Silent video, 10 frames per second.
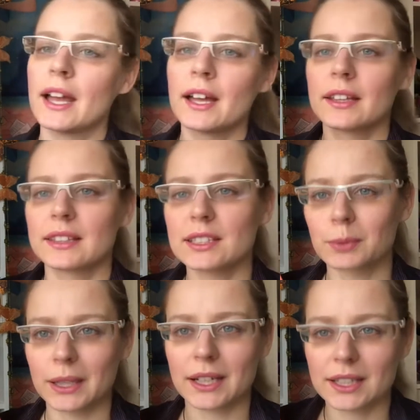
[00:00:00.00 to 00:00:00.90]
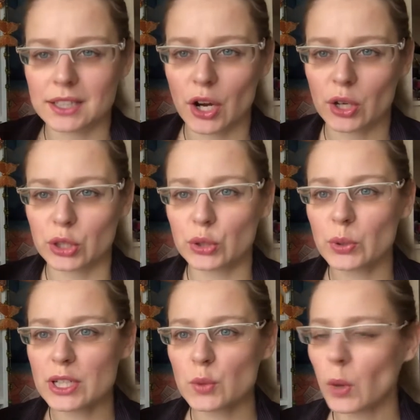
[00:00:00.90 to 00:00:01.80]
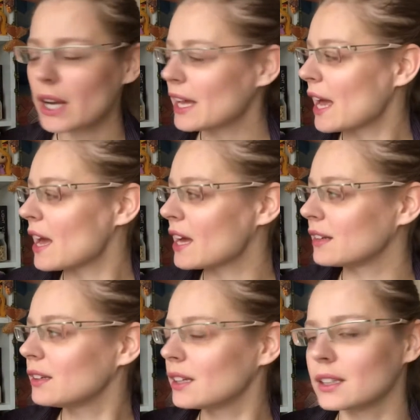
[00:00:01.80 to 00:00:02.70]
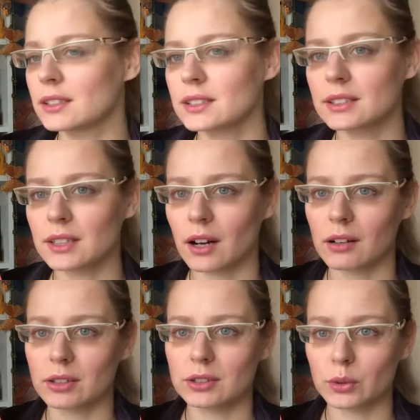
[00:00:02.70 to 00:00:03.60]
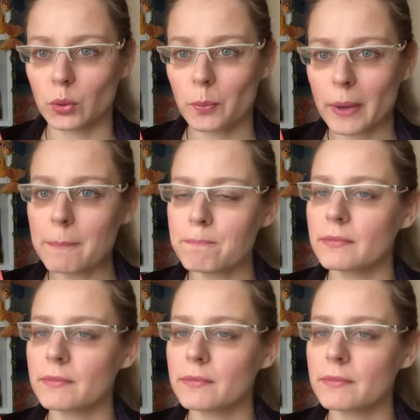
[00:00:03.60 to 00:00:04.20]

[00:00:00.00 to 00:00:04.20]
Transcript: this one is her newest one and it's called Upe,